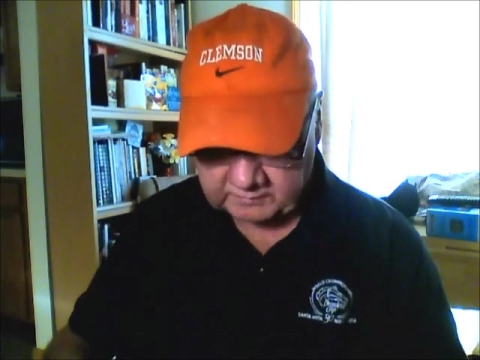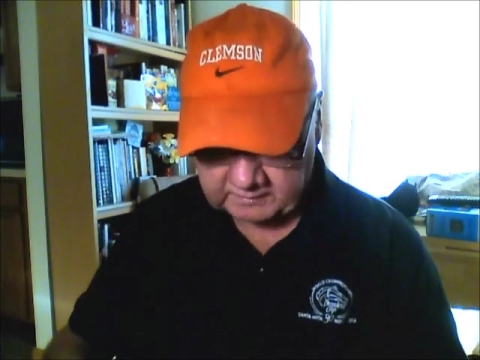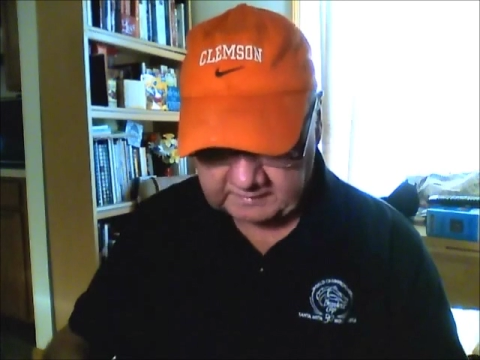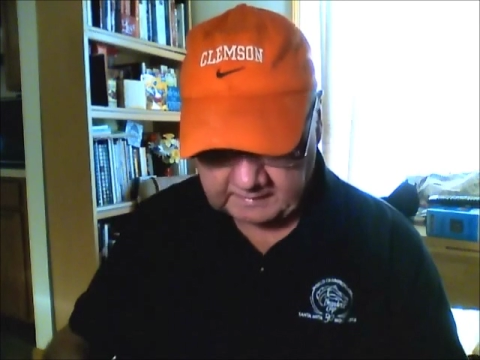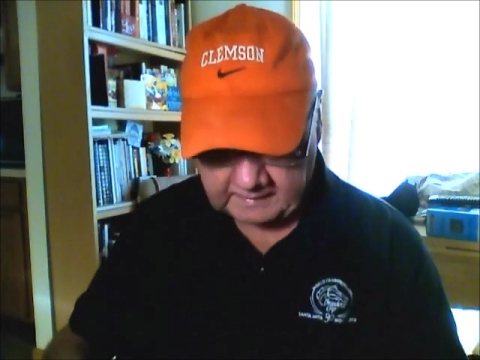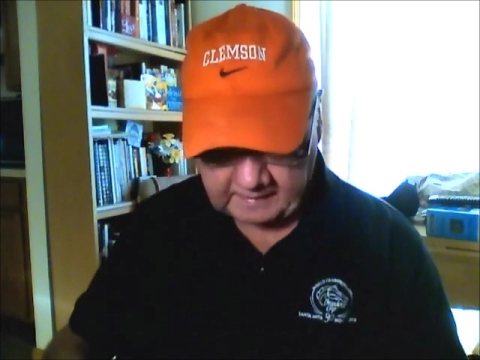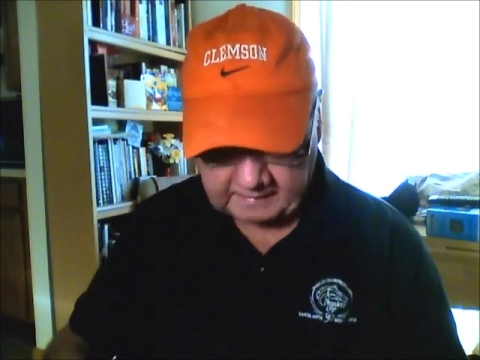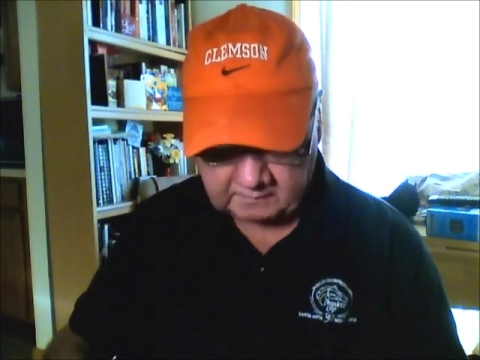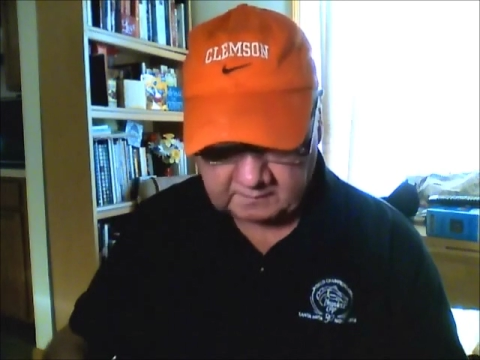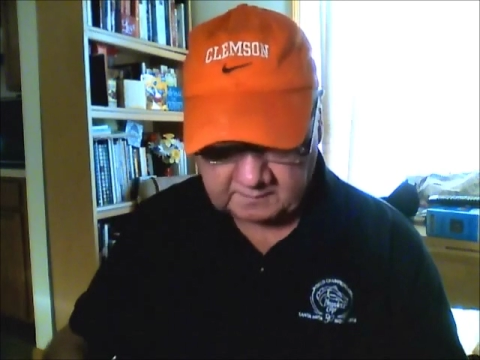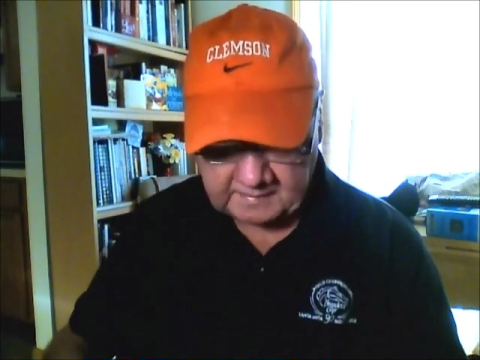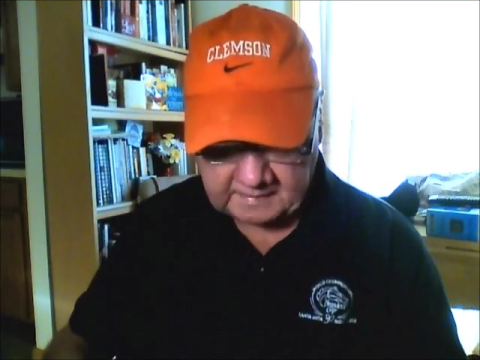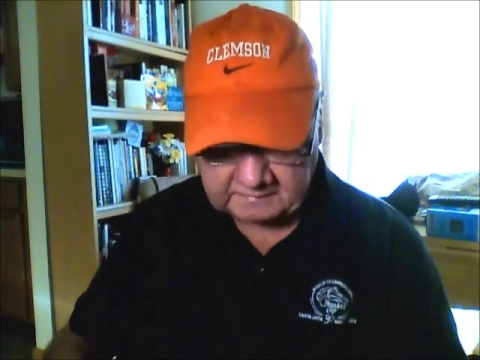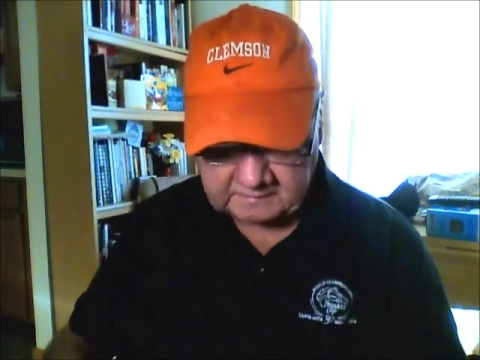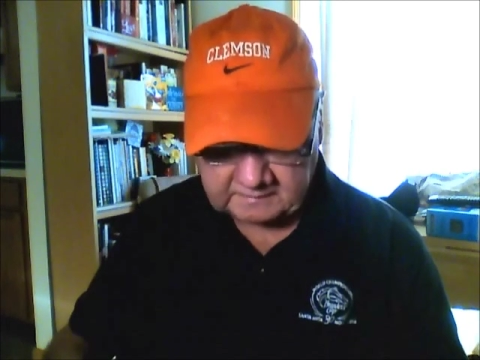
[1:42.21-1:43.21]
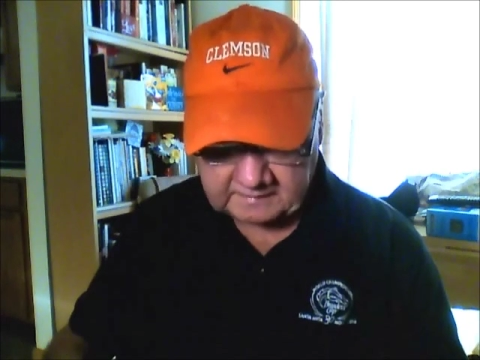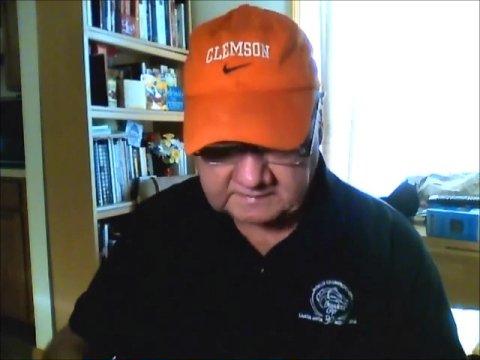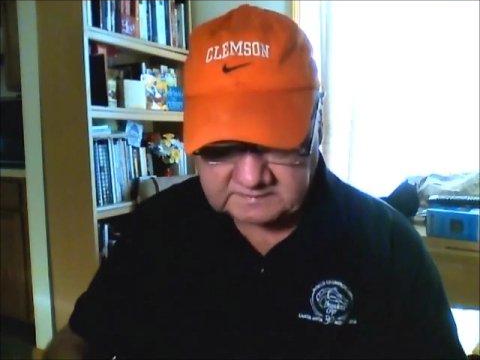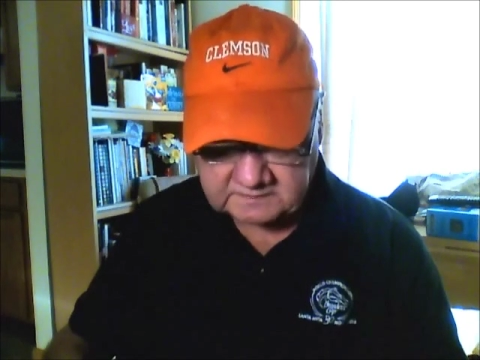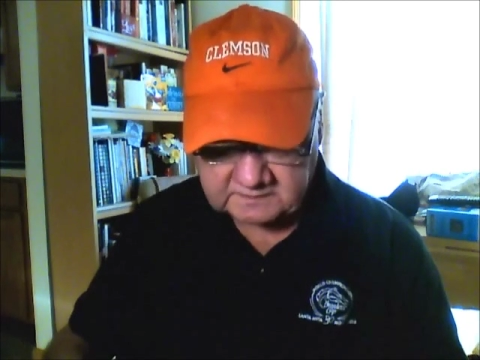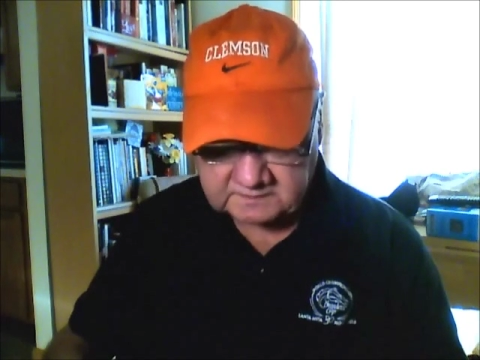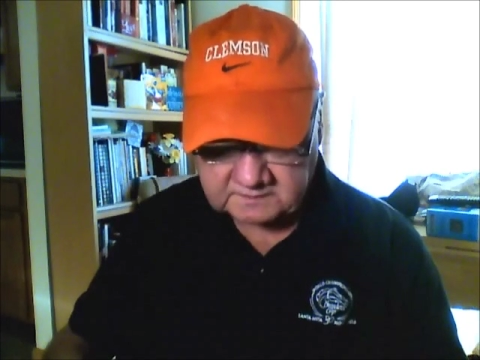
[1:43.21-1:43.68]
bringing at or about
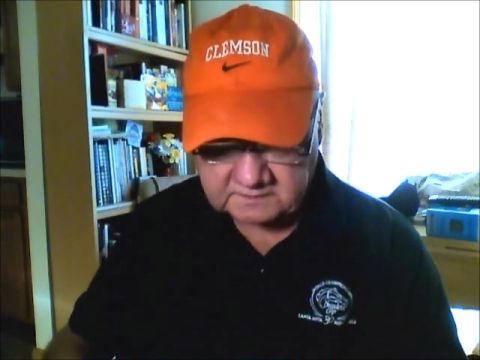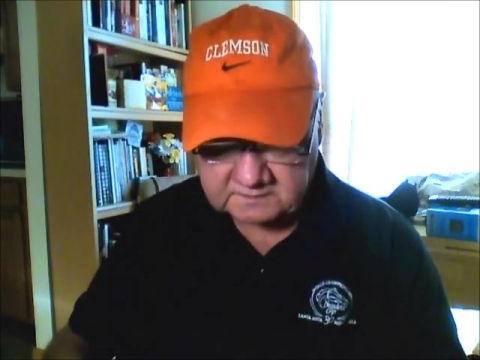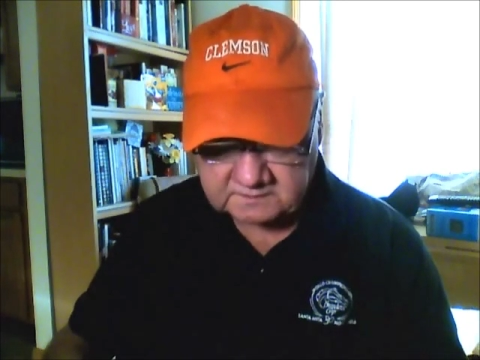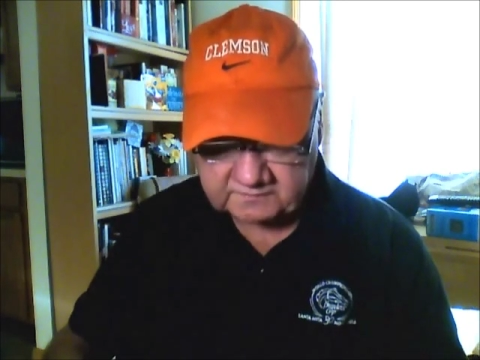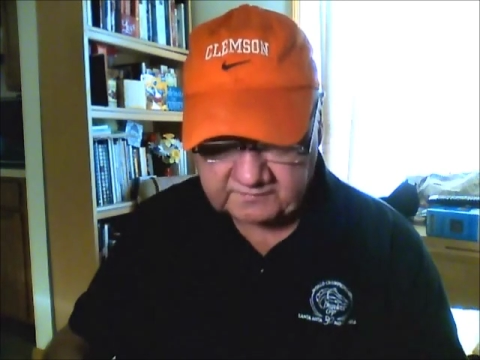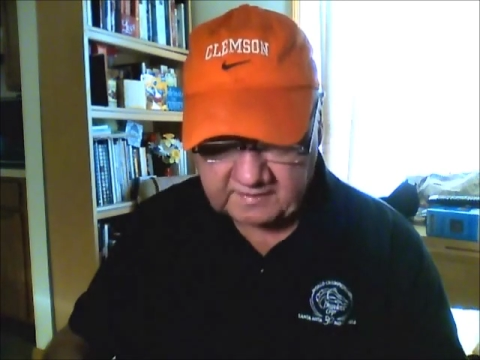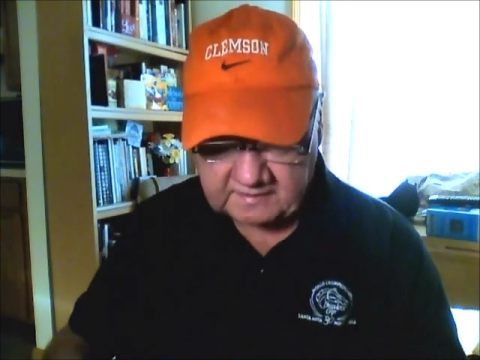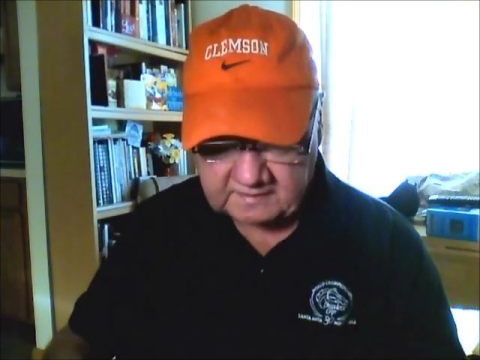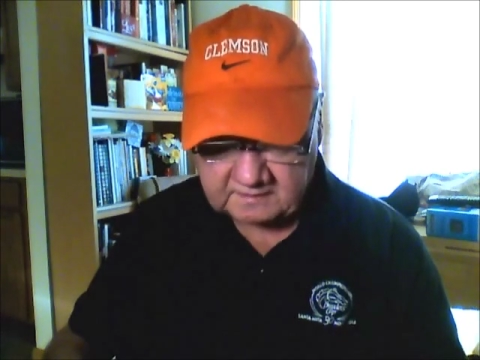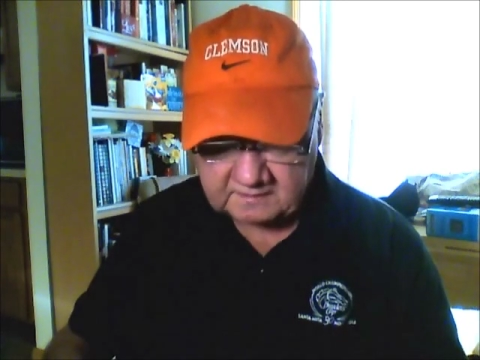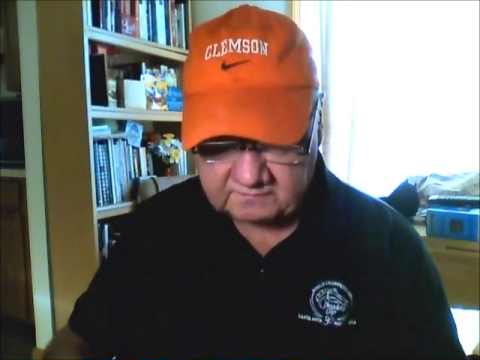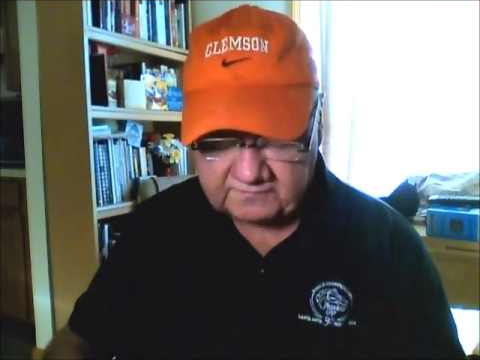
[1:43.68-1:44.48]
tonight's distance of 8,